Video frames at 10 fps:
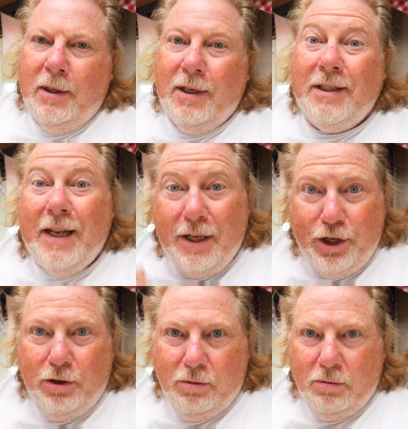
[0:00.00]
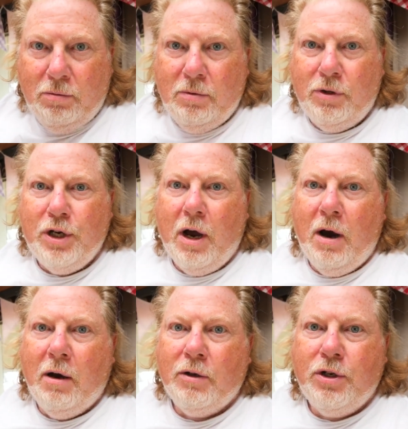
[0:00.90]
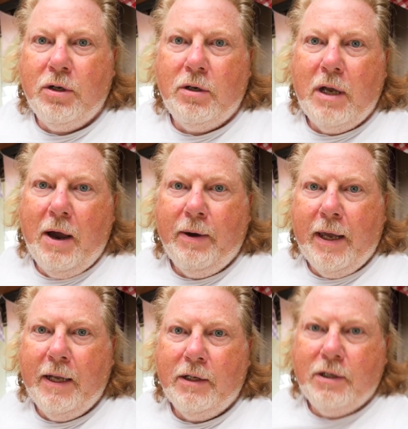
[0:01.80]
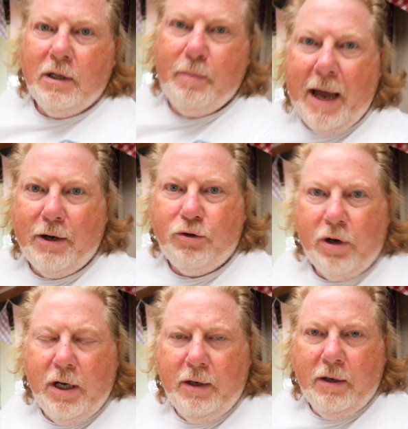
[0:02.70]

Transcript: additional charge going into the battery